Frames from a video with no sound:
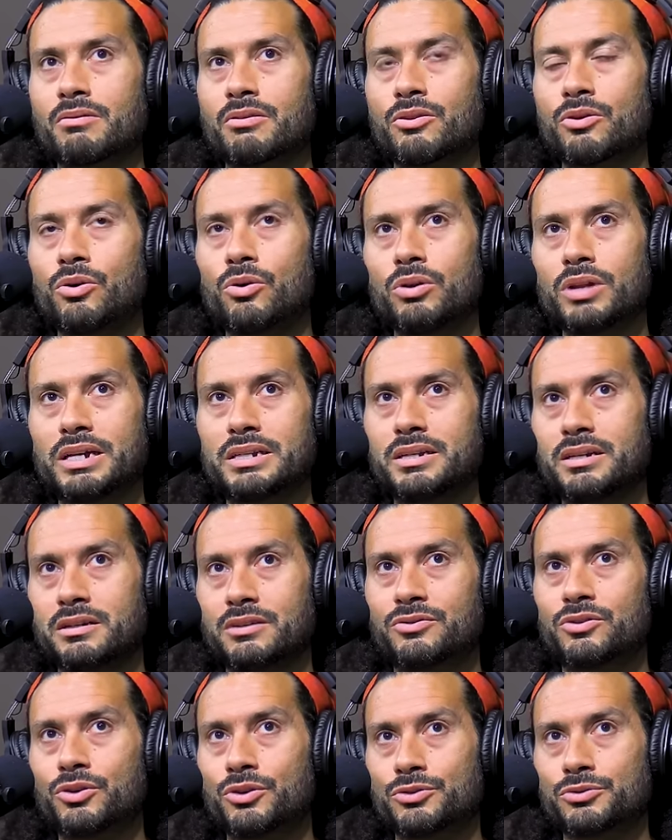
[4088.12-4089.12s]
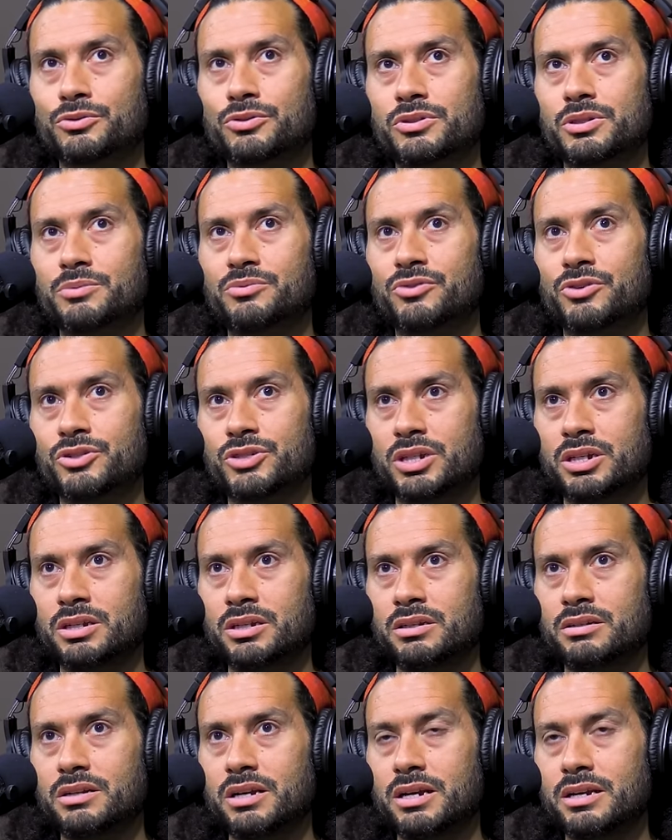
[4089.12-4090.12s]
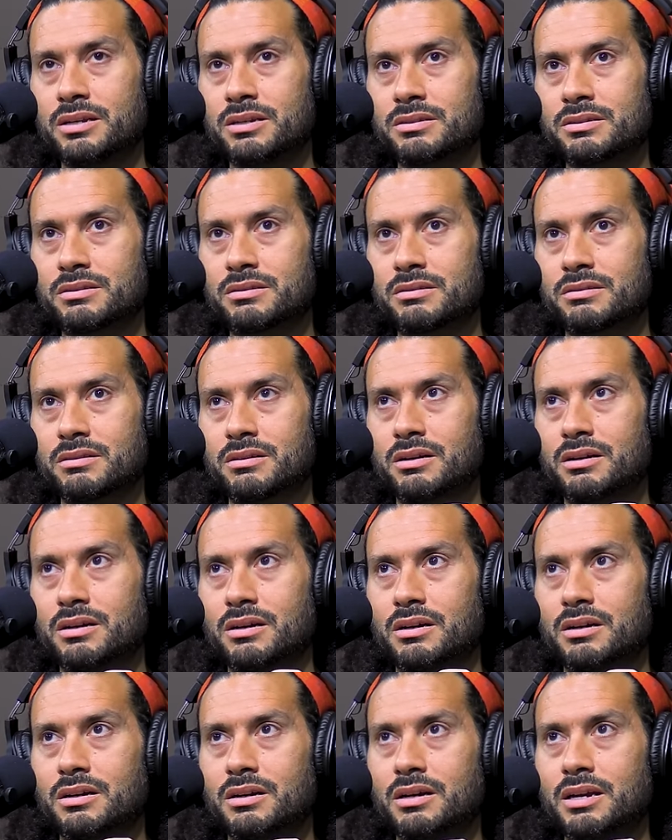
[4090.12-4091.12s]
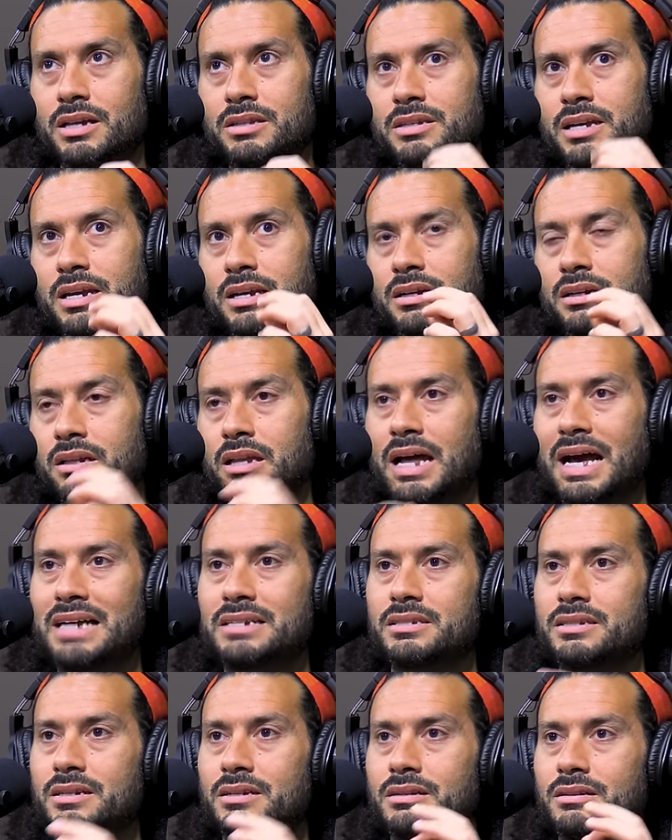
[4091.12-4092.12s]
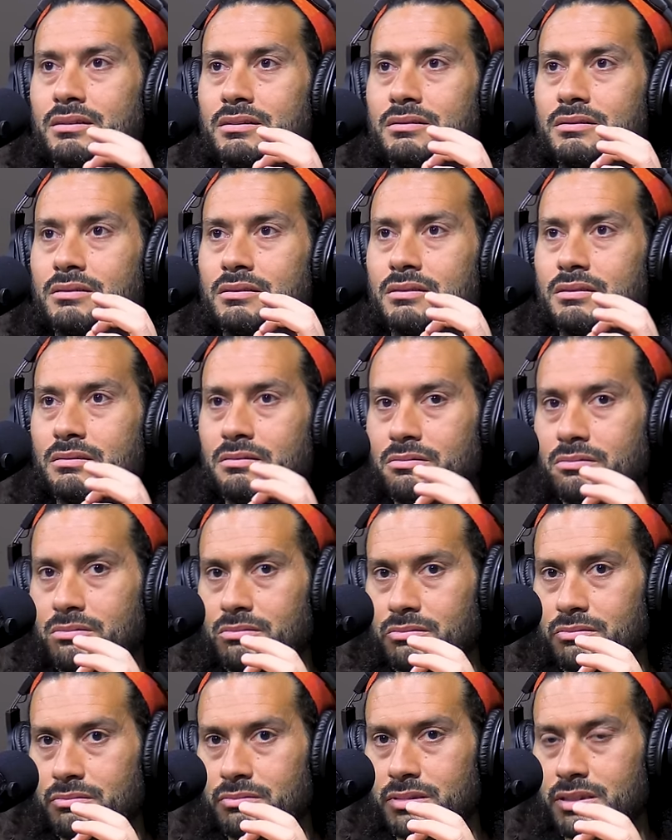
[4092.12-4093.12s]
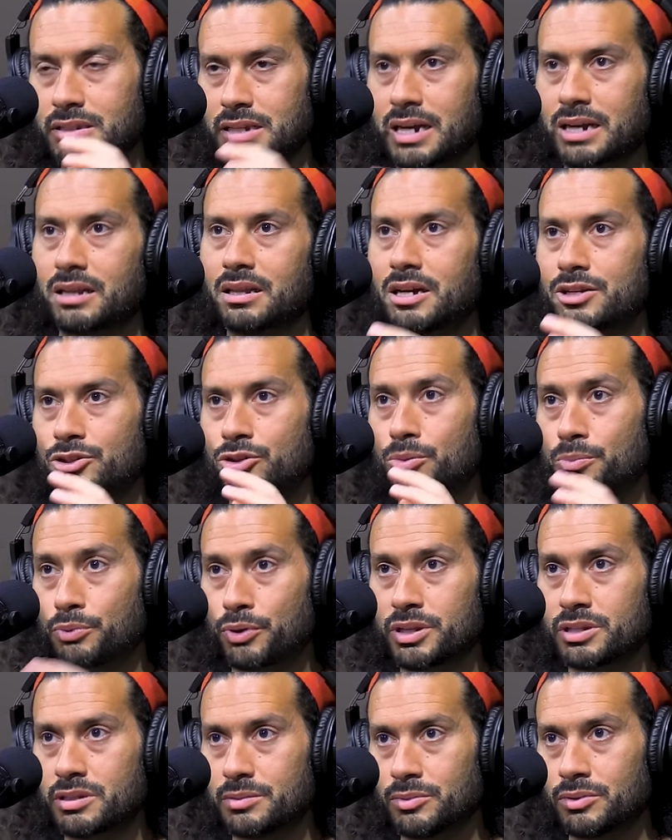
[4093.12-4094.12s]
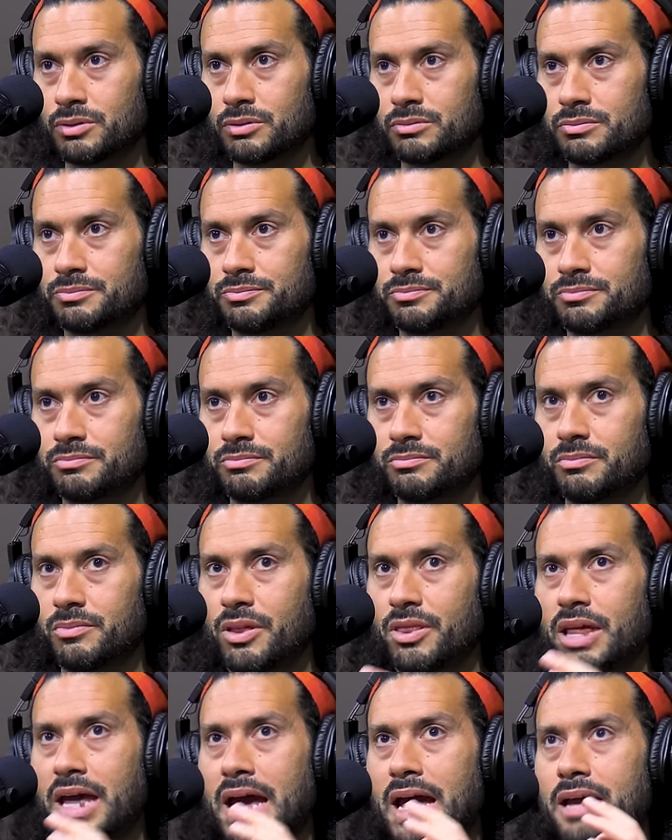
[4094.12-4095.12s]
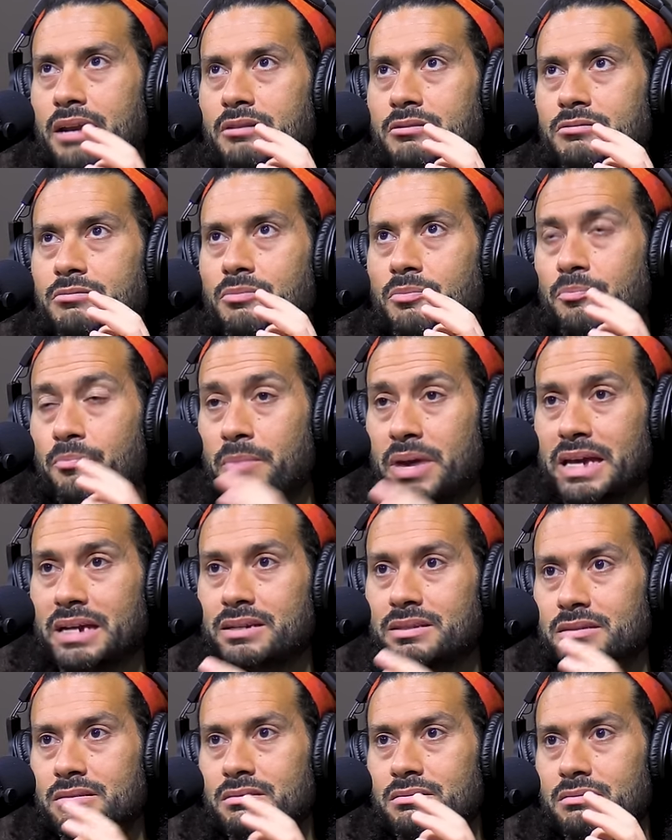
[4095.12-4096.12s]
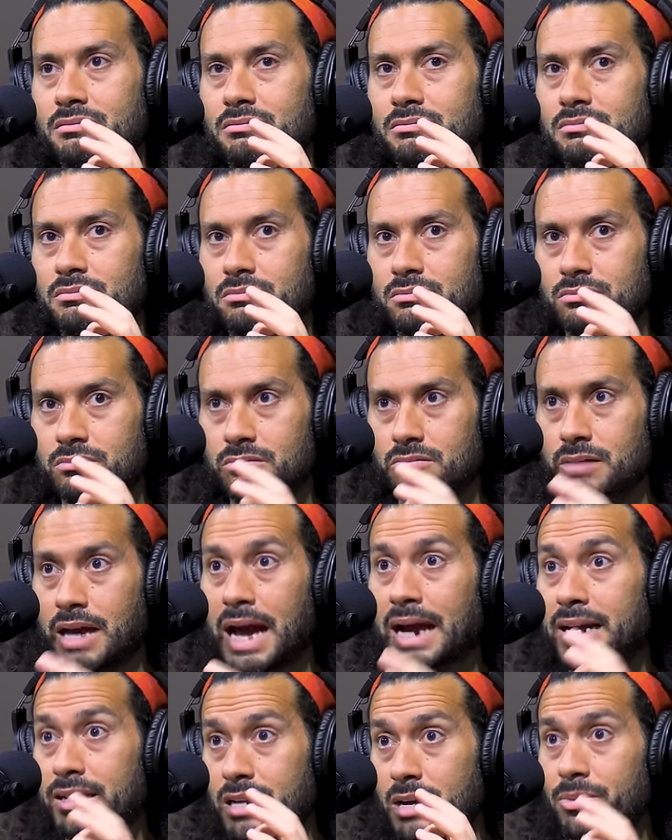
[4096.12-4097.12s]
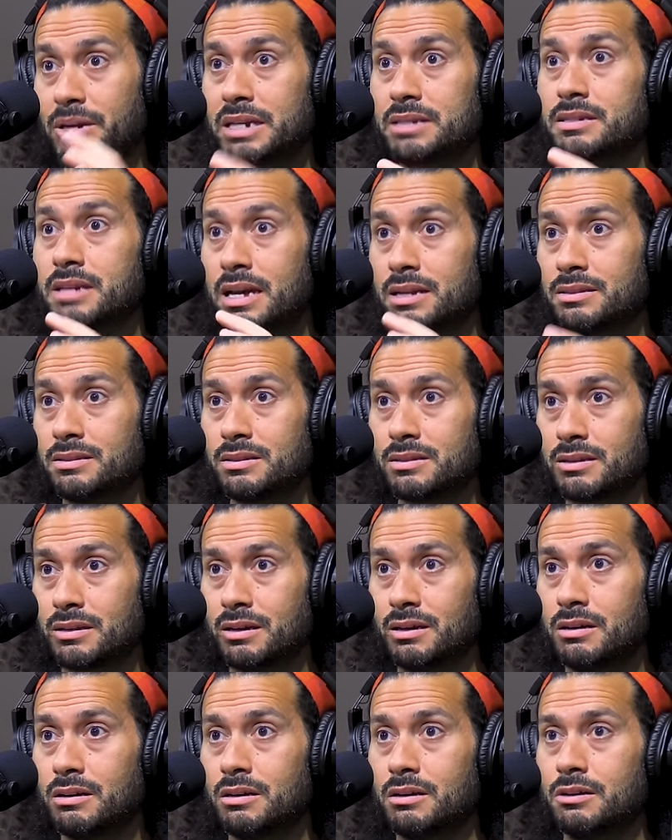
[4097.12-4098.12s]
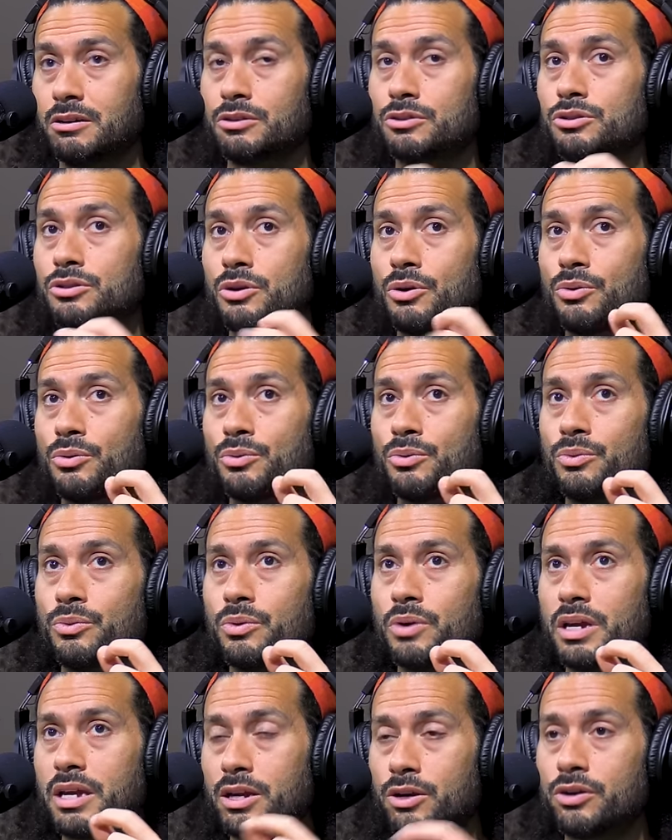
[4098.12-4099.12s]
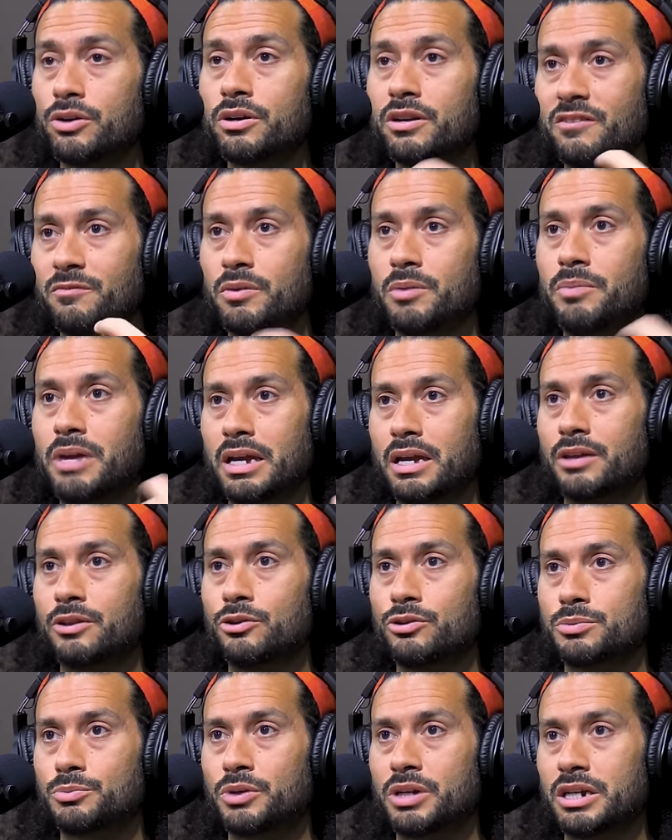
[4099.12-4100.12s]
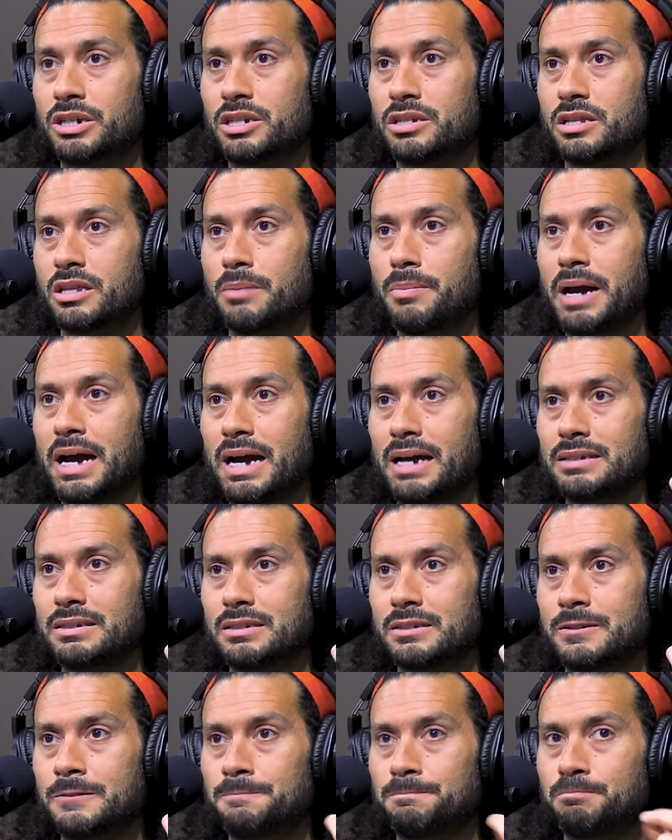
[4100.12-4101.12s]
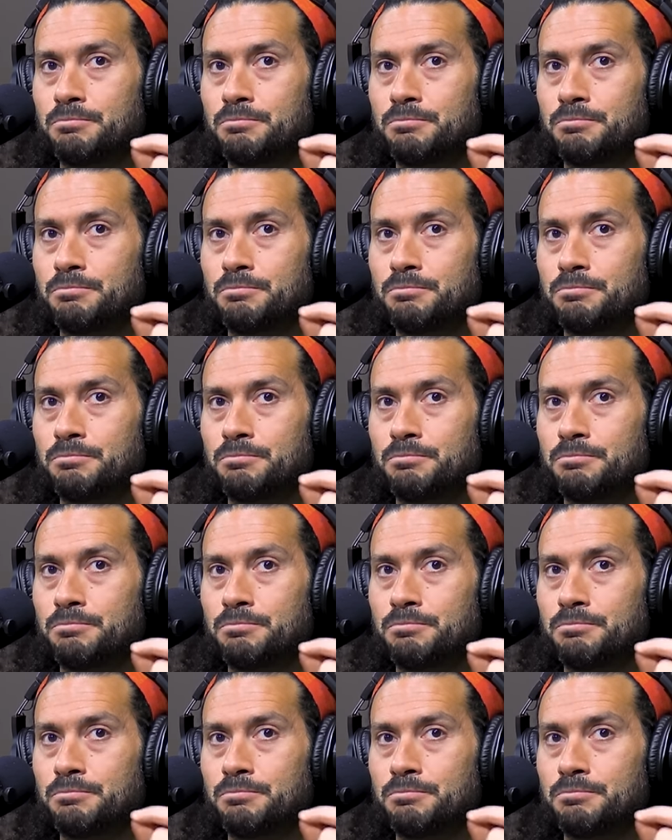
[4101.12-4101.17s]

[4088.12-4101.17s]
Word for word: The whole idea of cultural subversion is it's a classic psychological principle that makes academic sense. So he could have been making those predictions in the past